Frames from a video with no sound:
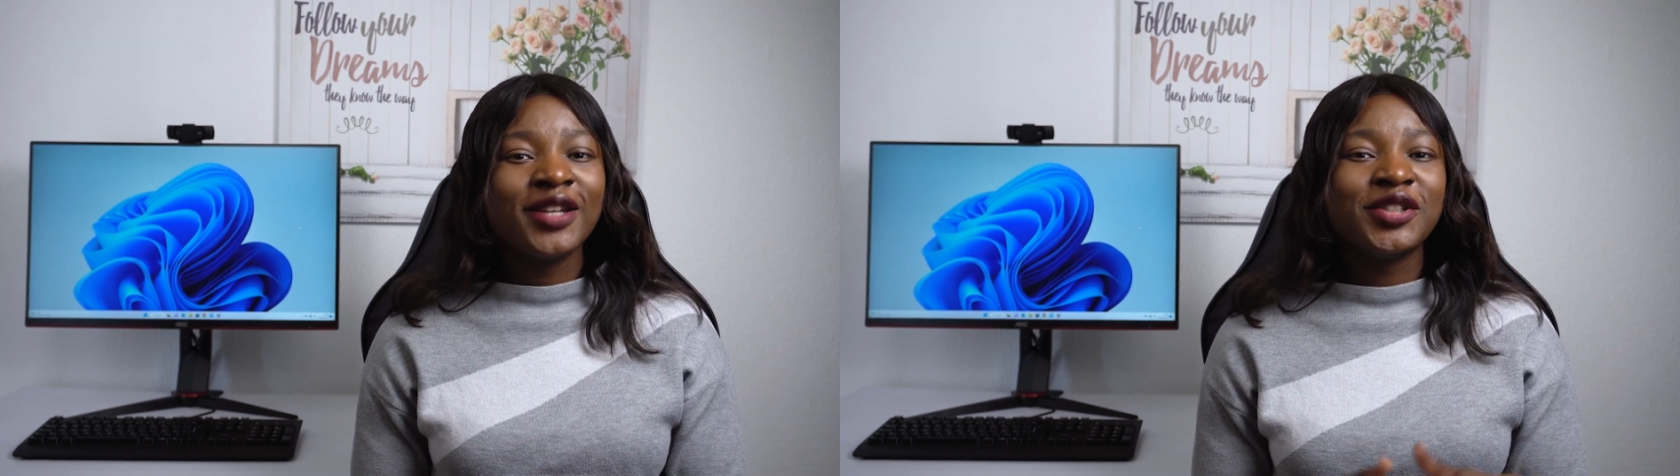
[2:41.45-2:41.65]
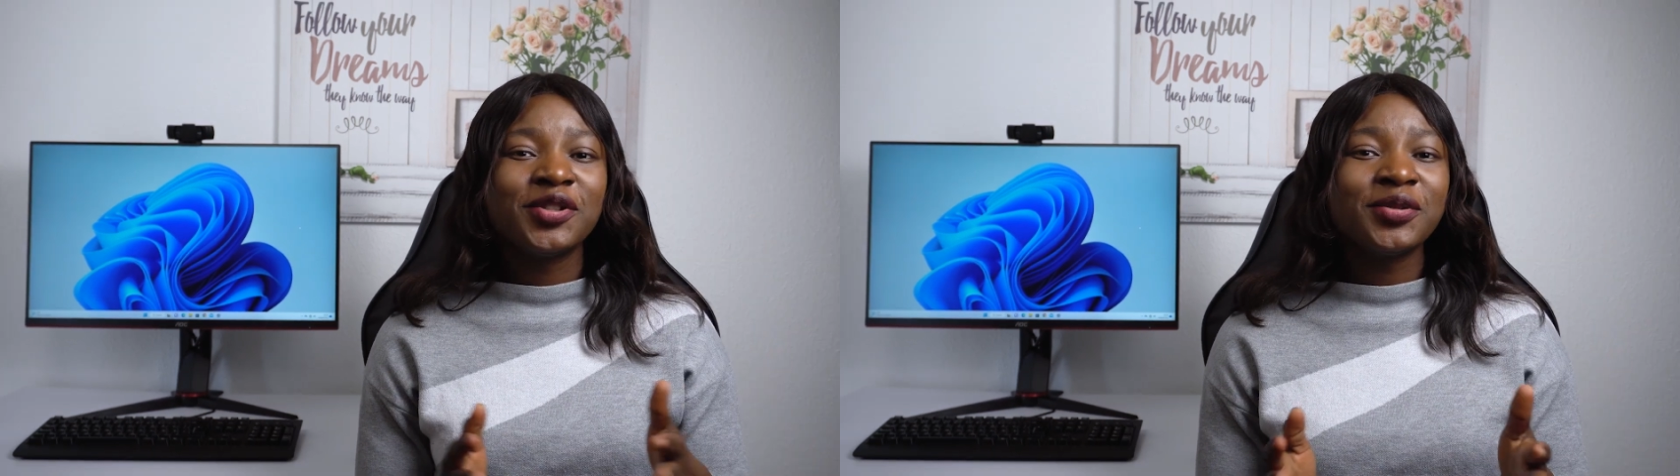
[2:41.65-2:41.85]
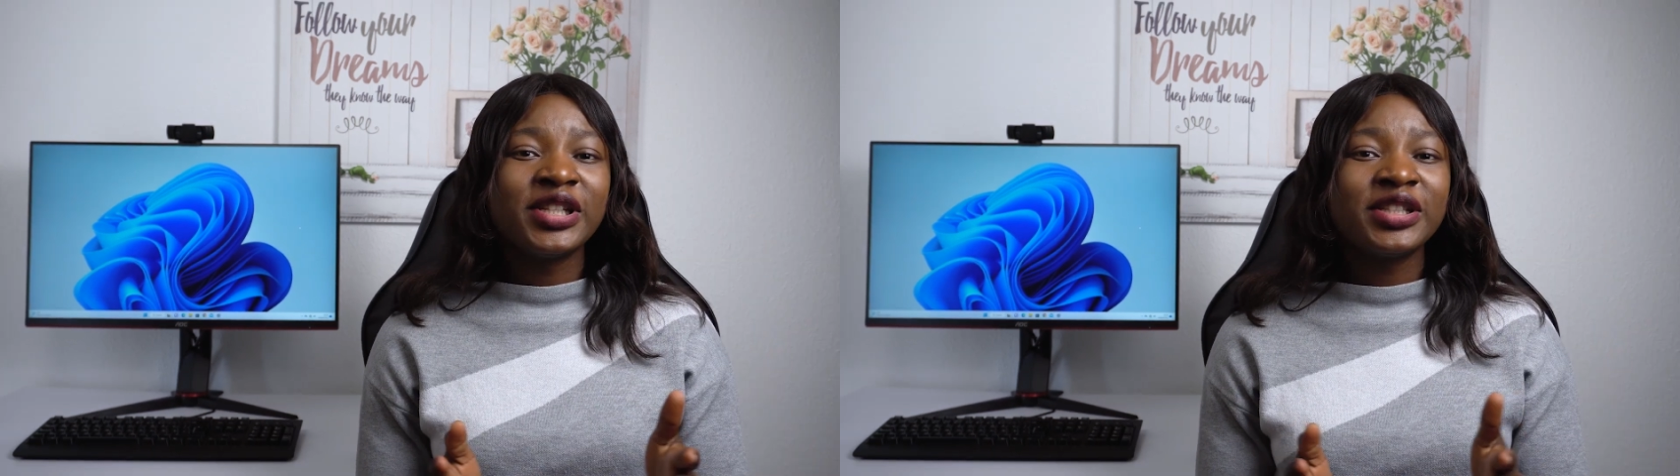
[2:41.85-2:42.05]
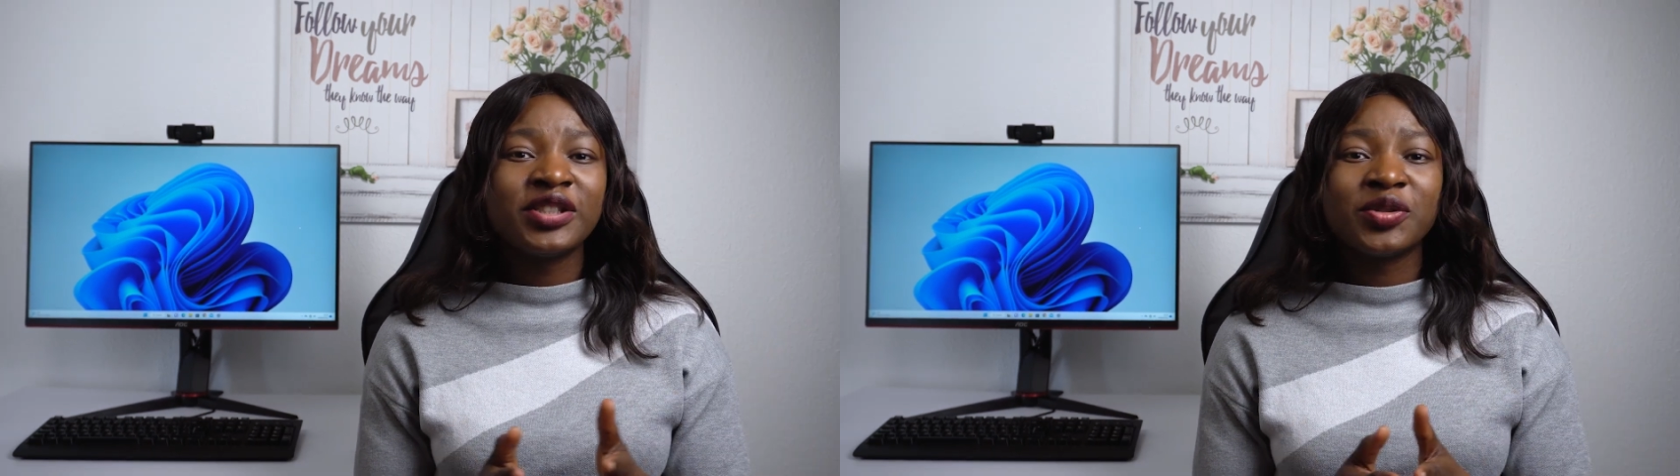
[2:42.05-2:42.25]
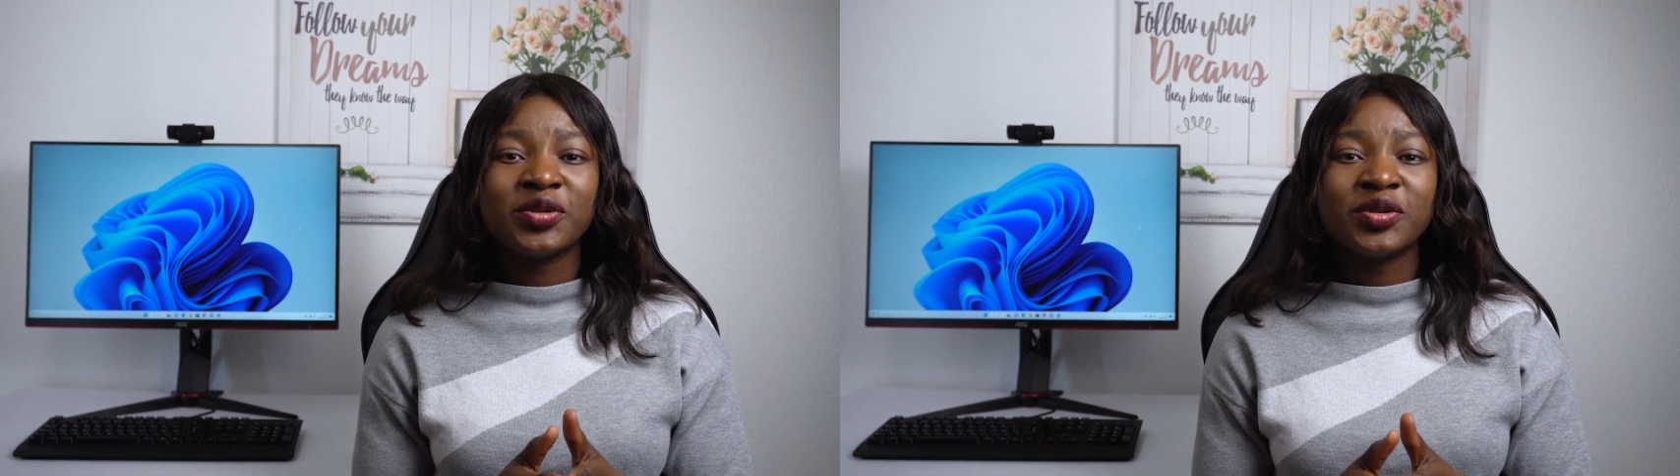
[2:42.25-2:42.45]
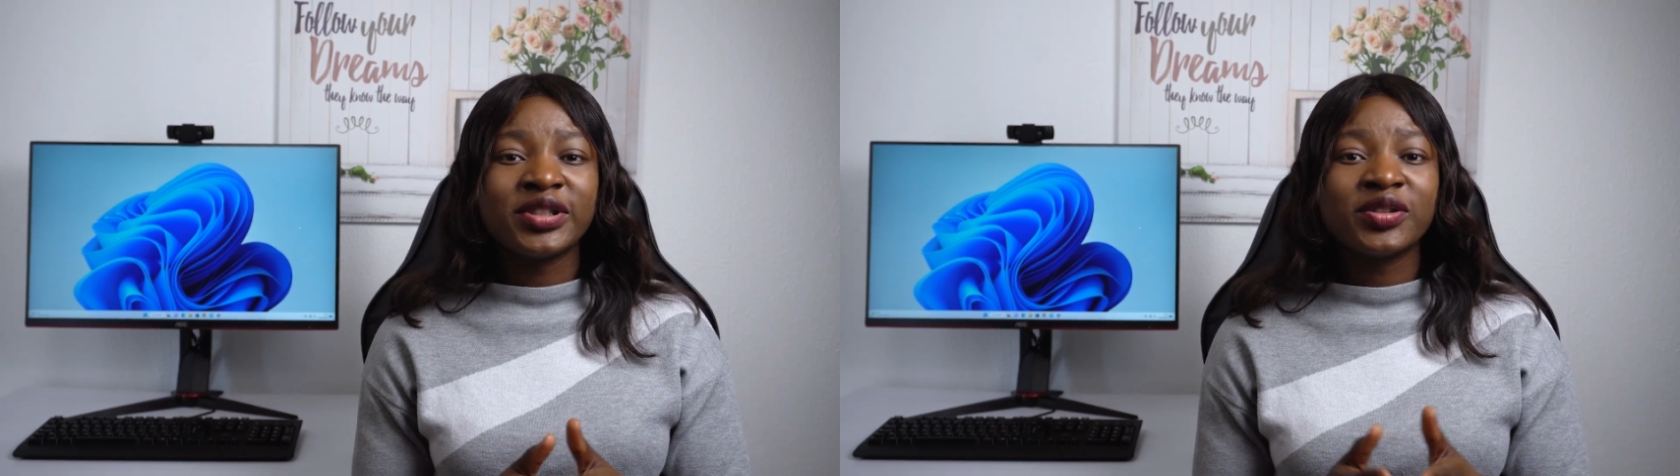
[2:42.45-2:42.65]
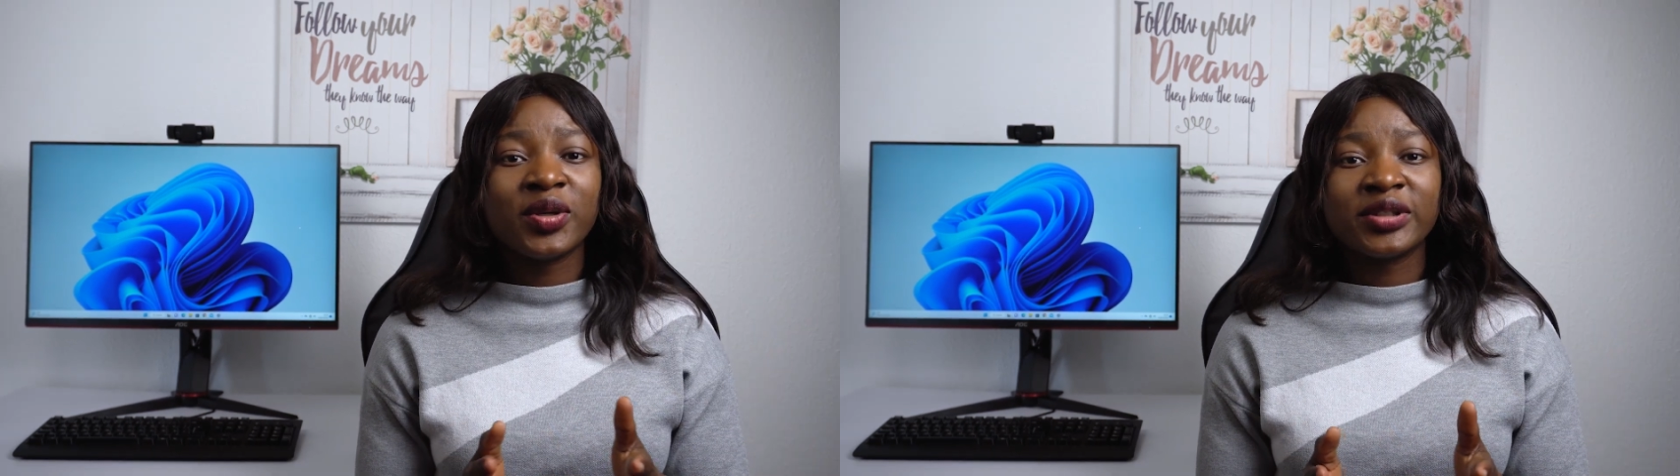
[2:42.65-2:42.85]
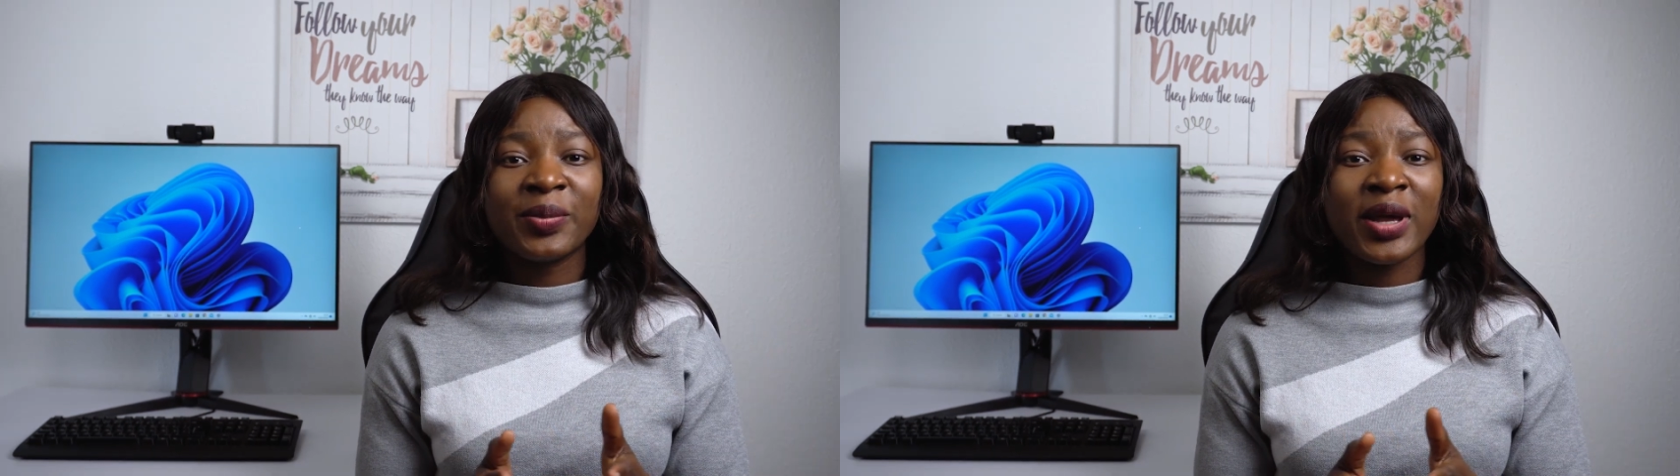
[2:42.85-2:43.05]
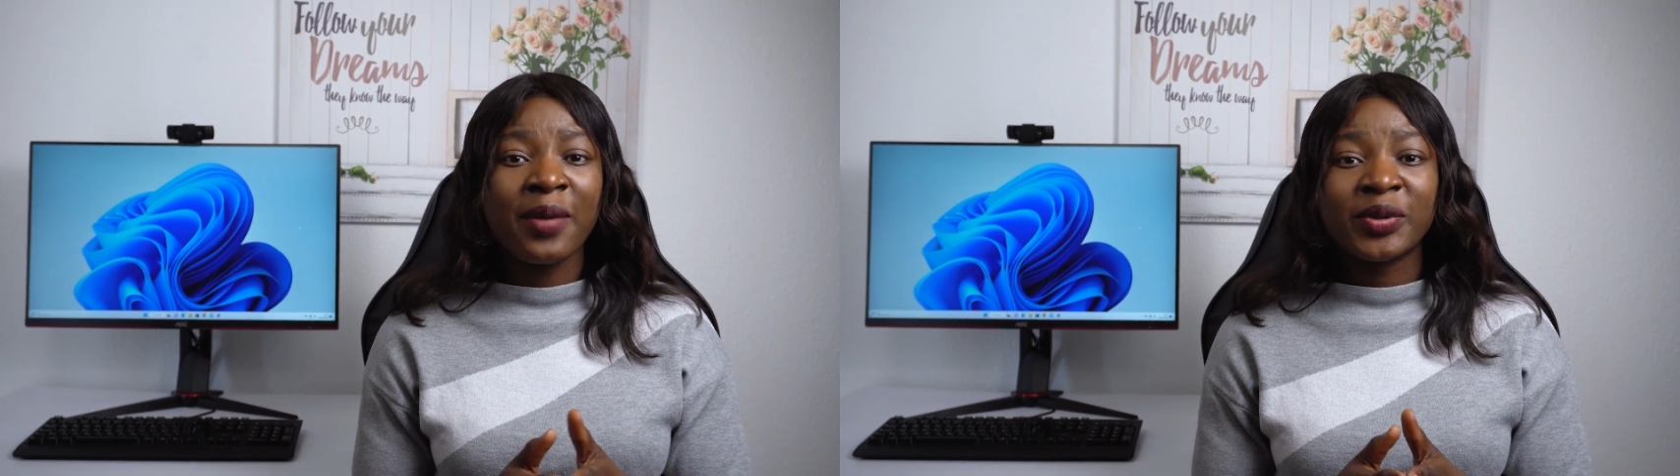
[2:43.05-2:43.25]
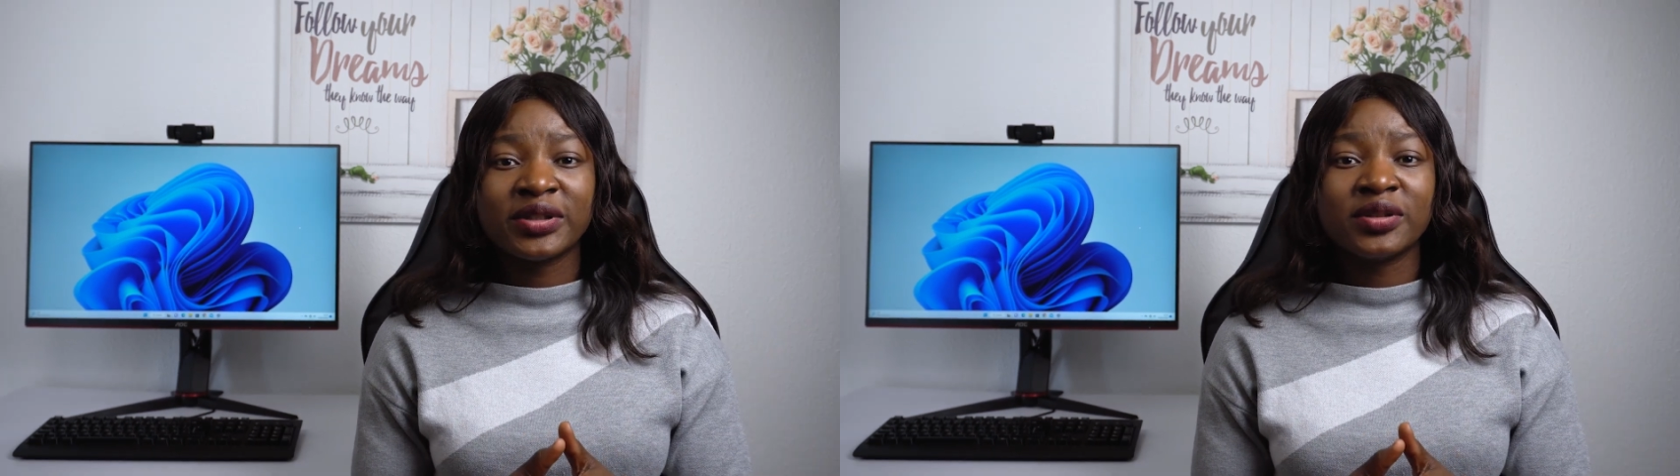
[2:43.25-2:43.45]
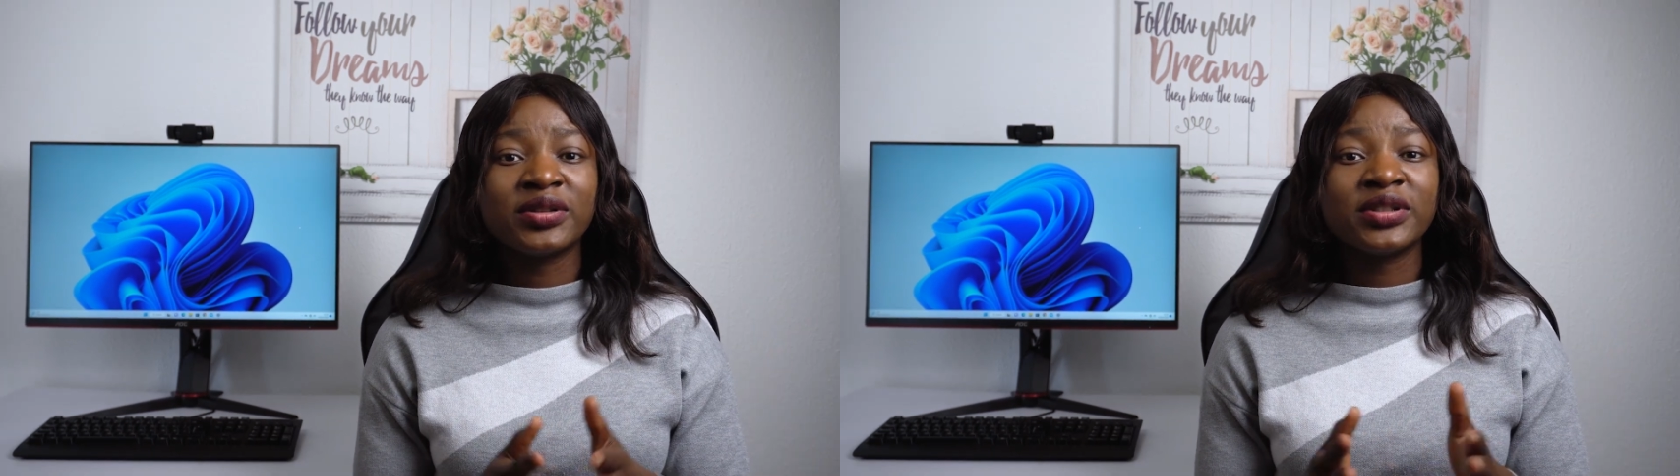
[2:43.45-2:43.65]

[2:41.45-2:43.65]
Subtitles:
Do you really need to use the 200 megapixel to